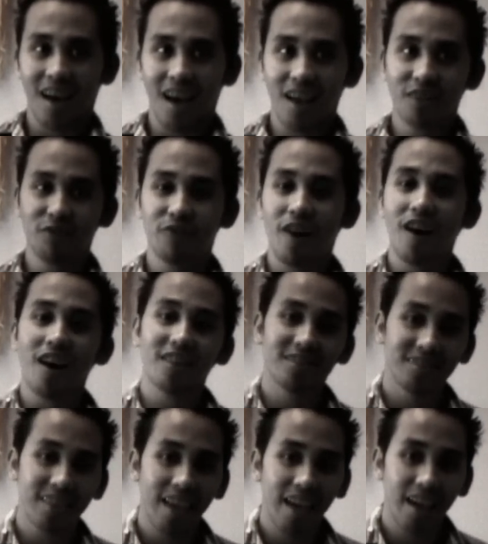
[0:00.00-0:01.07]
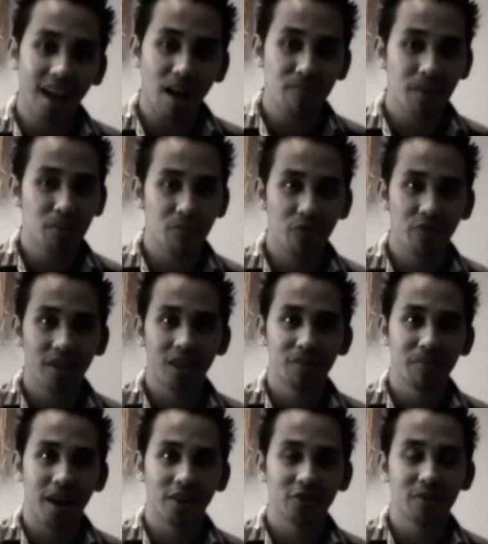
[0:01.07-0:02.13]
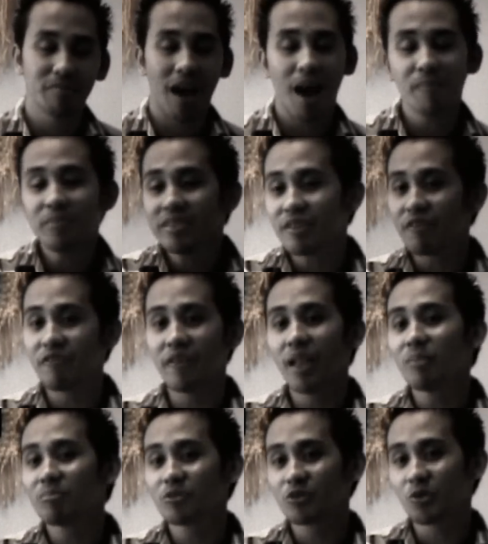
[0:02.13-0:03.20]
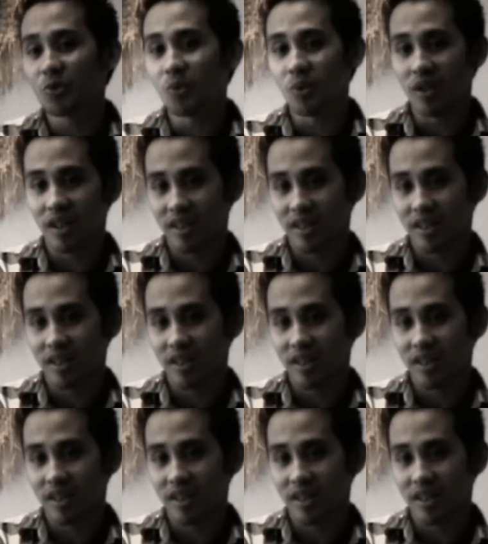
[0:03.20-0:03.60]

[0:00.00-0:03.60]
As far as saying I'm not fulfilling my dream, I'm in the film school.